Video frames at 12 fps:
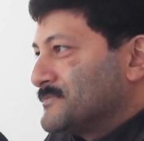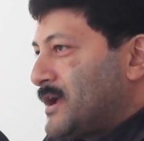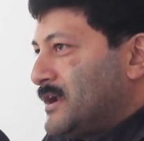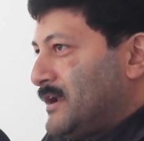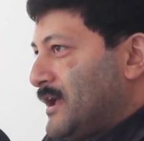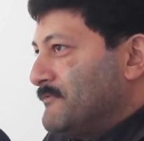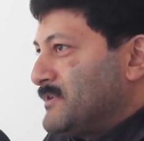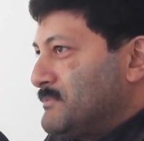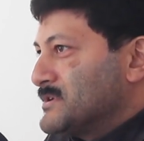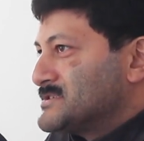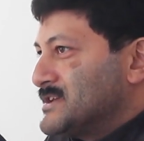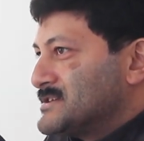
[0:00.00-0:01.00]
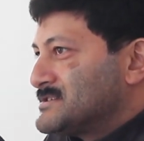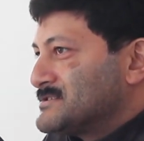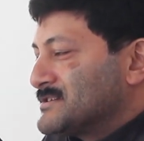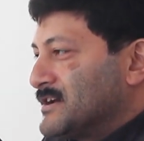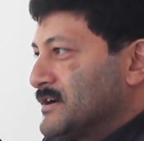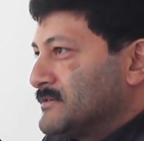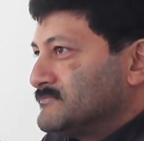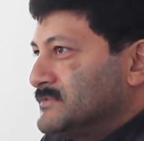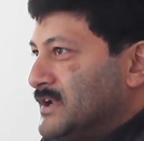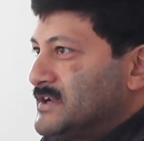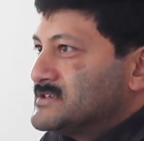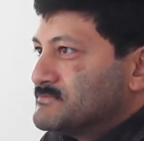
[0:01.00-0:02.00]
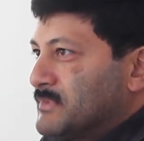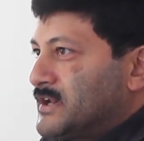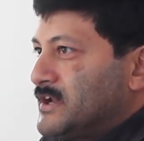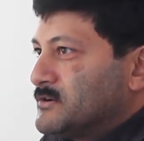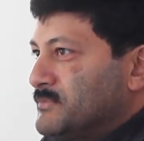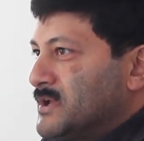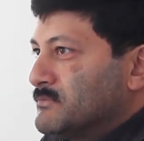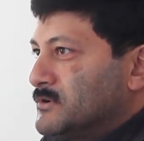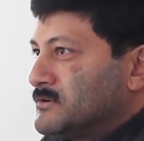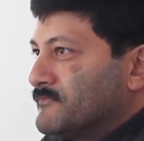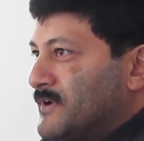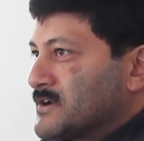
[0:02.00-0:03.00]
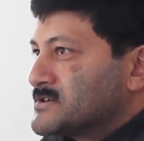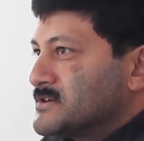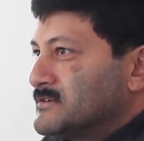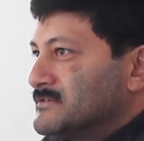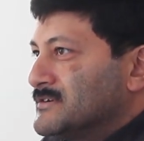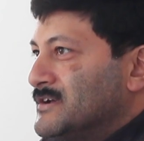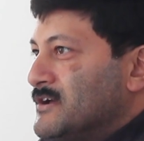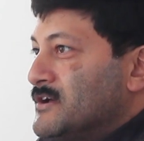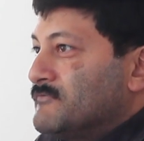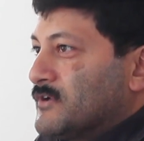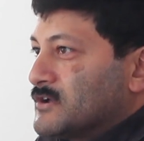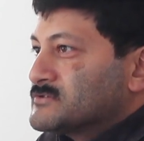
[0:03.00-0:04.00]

And every business needs money to be able to function. We